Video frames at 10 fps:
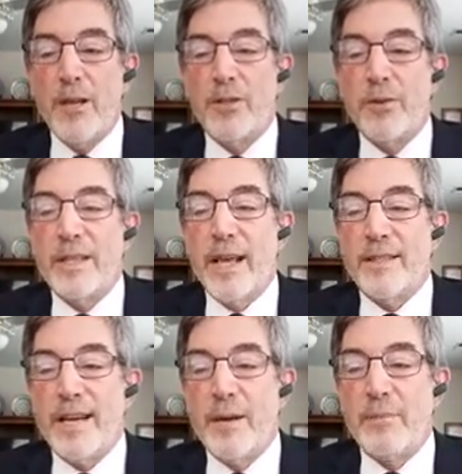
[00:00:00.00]
During that
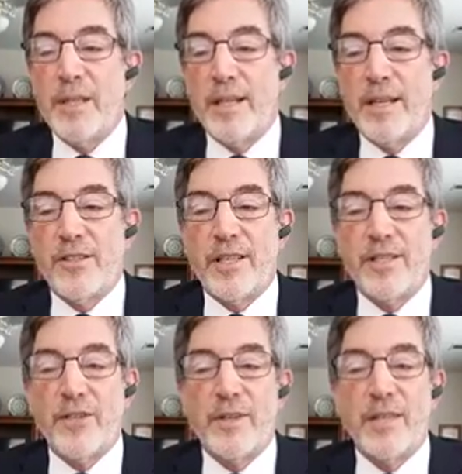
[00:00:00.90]
time in the
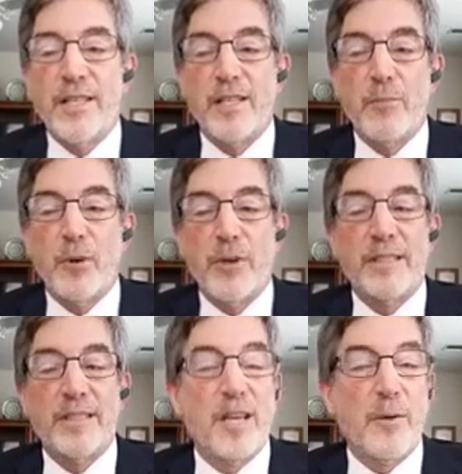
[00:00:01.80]
legislature, he
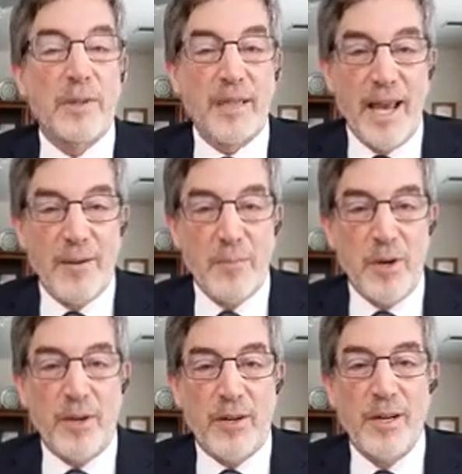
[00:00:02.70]
supported some
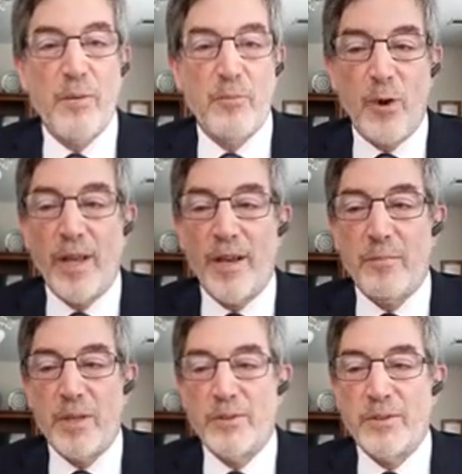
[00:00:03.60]
landmark pro-life
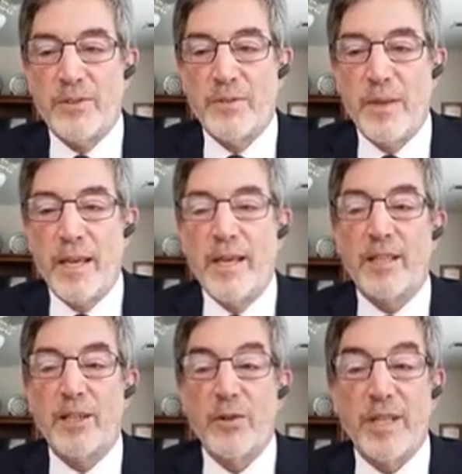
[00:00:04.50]
bills,
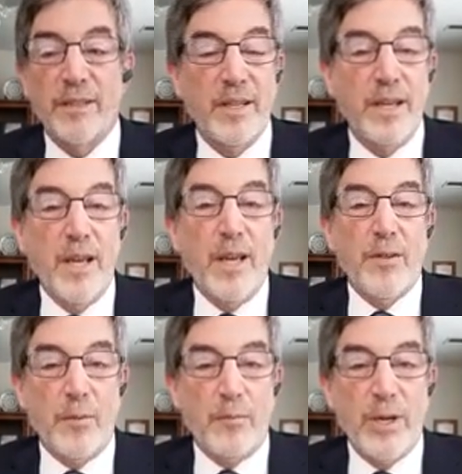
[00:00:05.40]
including
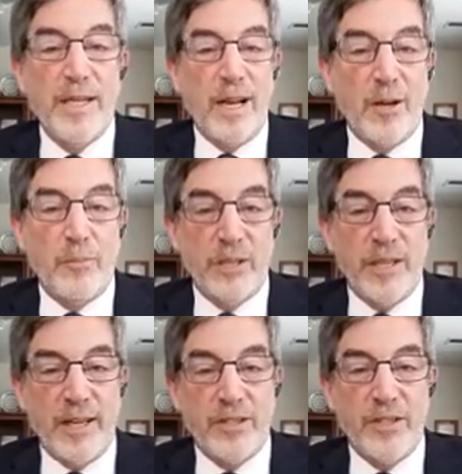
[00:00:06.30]
the Prenatal
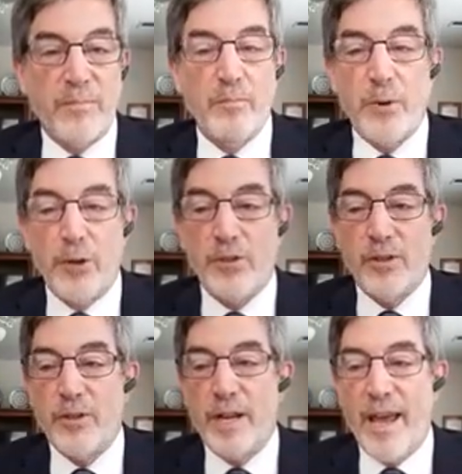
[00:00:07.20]
Protection
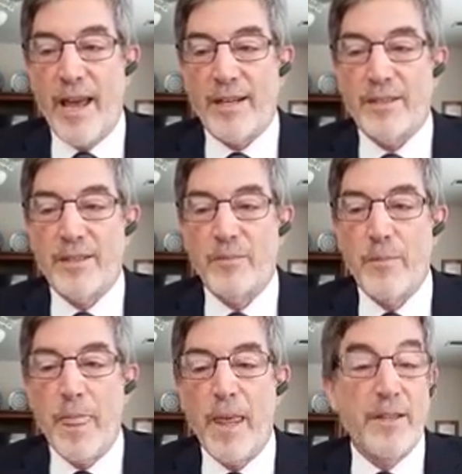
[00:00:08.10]
Personhood Act,
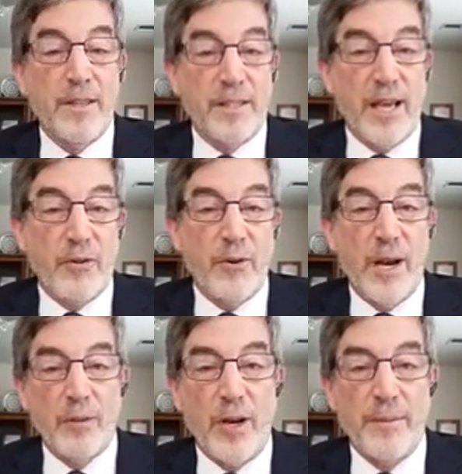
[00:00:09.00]
the
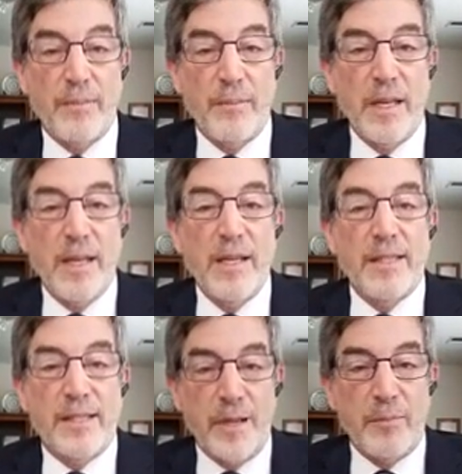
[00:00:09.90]
Sonogram Law,
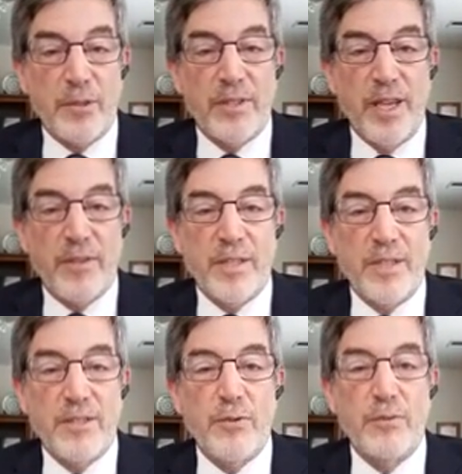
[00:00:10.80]
Senate Bill 7
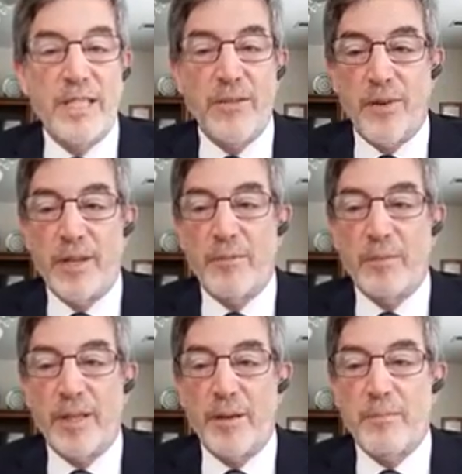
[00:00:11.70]
to defund
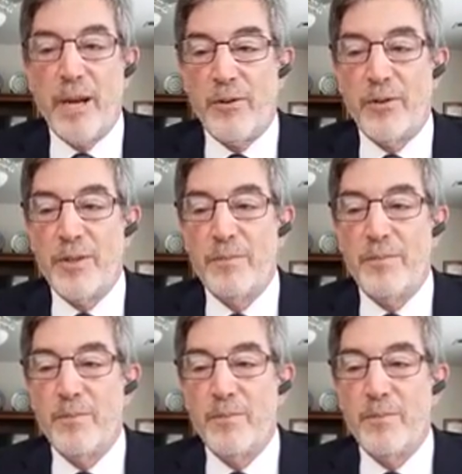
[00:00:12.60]
Planned Parenthood,